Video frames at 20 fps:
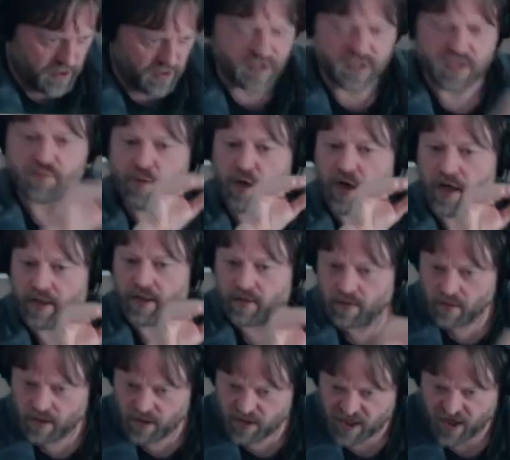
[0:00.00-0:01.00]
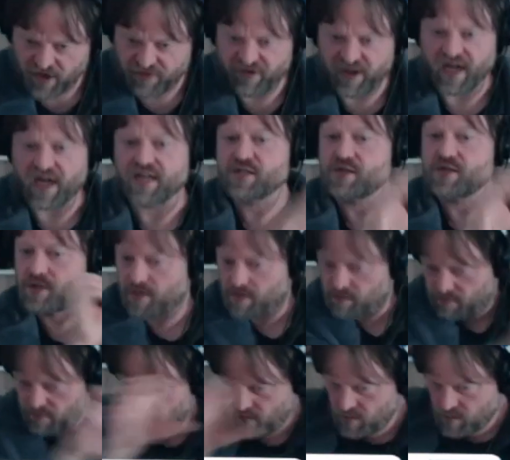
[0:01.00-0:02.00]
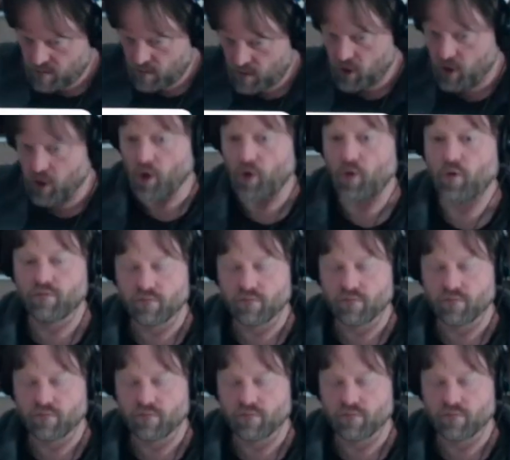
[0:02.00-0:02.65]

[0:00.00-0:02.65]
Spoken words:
Here's the spot. Here's how fast. Go.